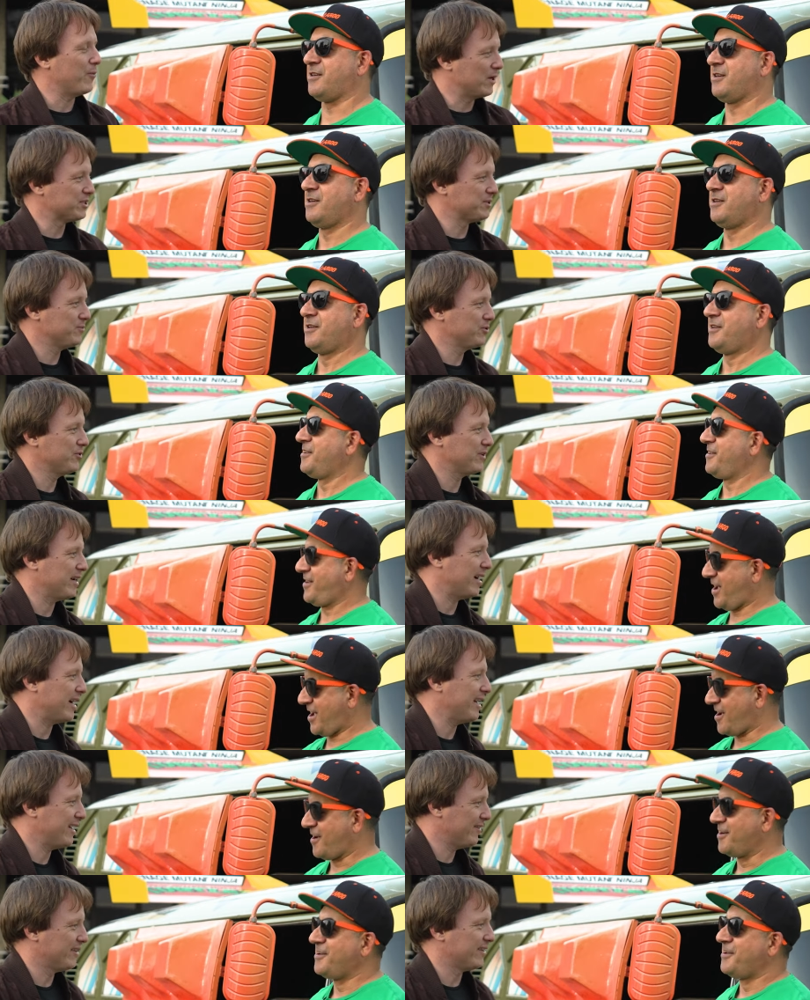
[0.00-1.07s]
Speaker 1: watched them too, yeah. yeah. I
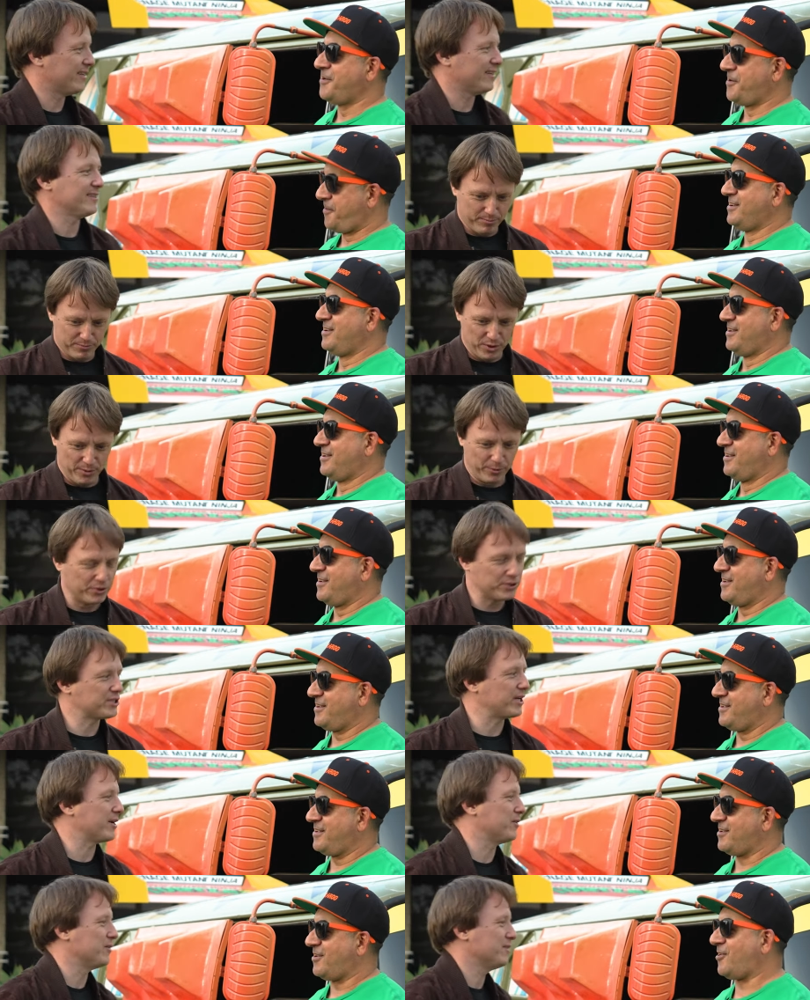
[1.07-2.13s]
had the, the
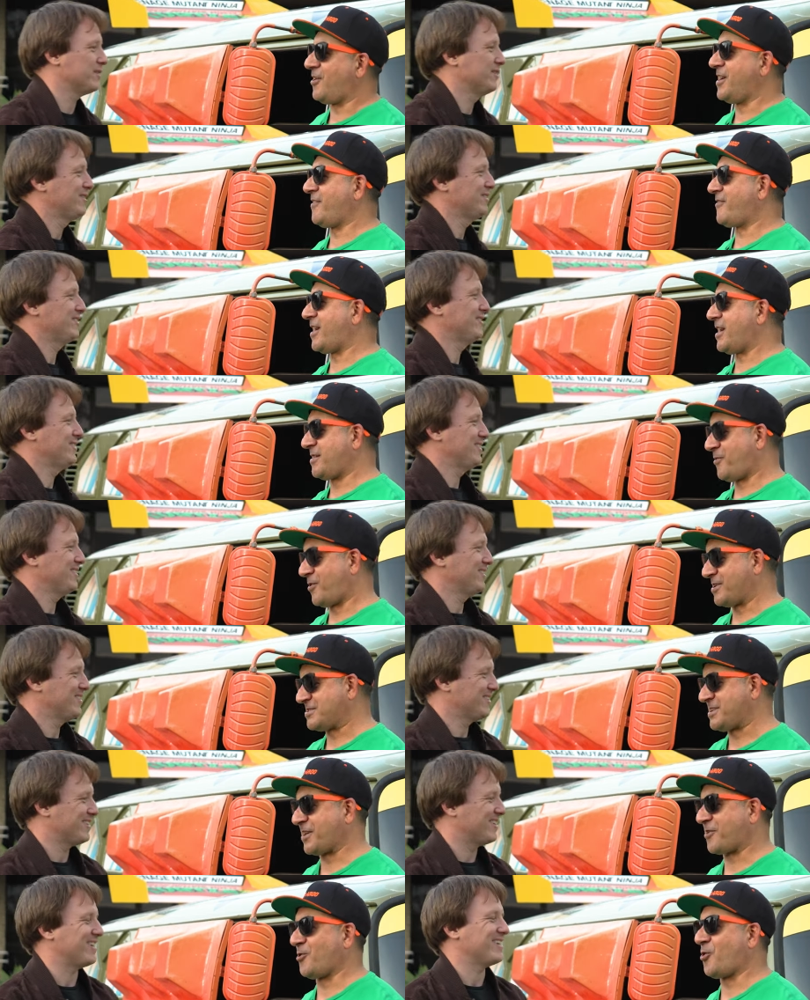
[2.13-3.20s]
motorcycle. Oh, I never had the
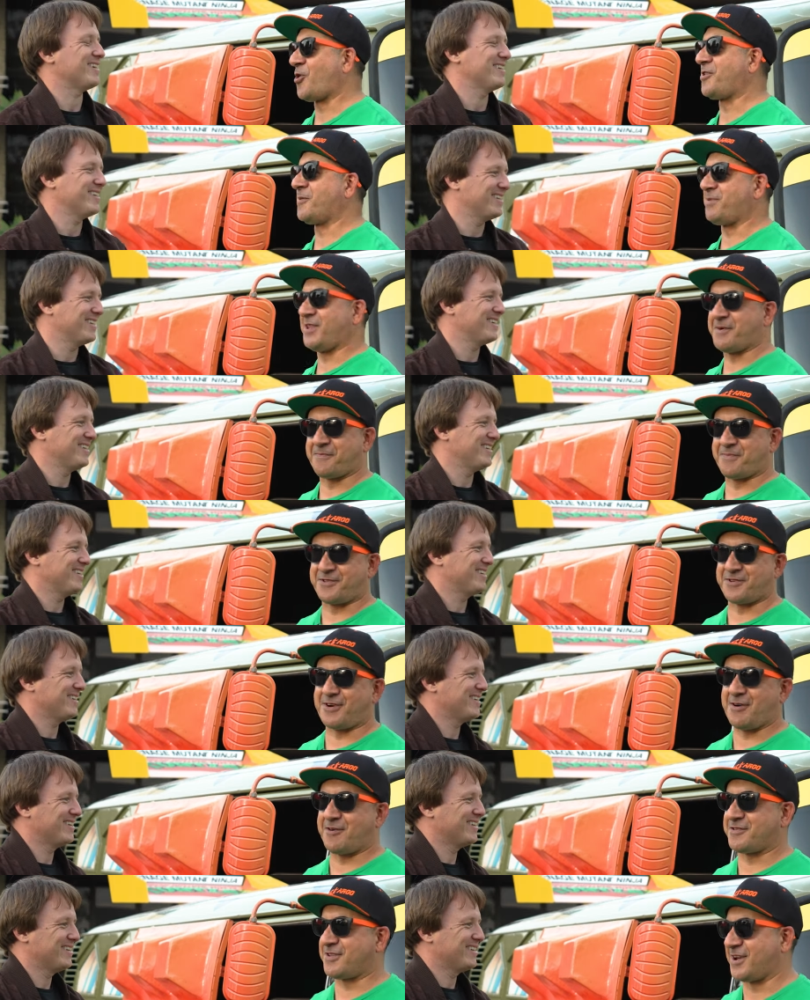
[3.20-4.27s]
motorcycle or the blimp. So I
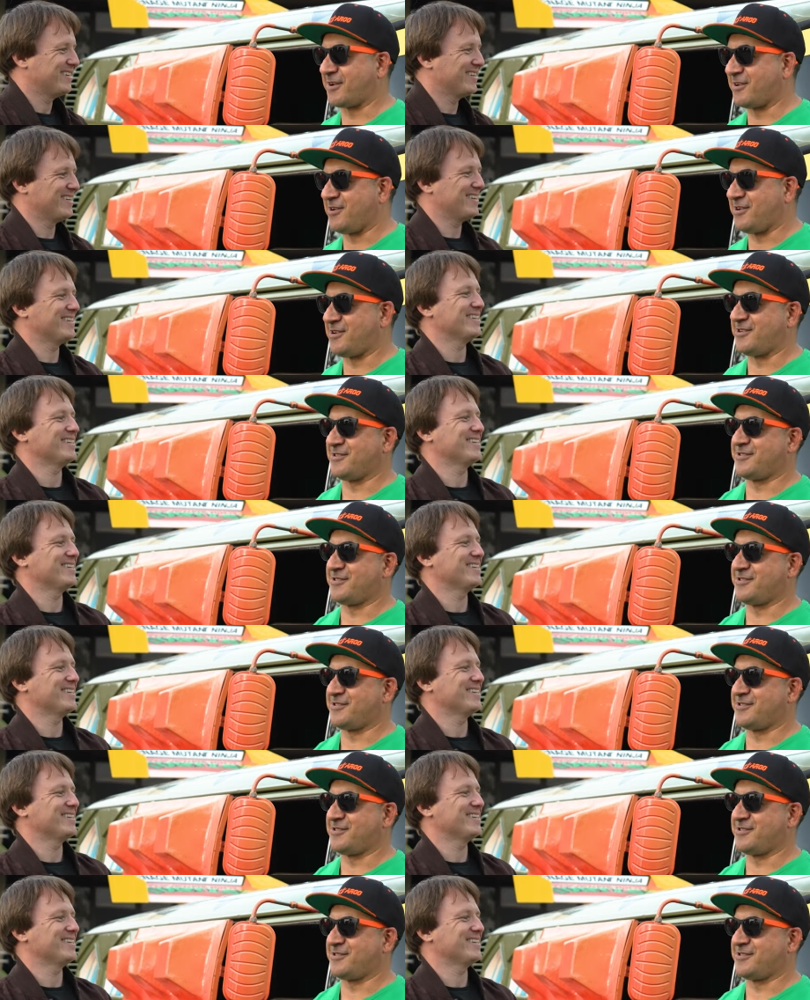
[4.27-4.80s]
was like, oh,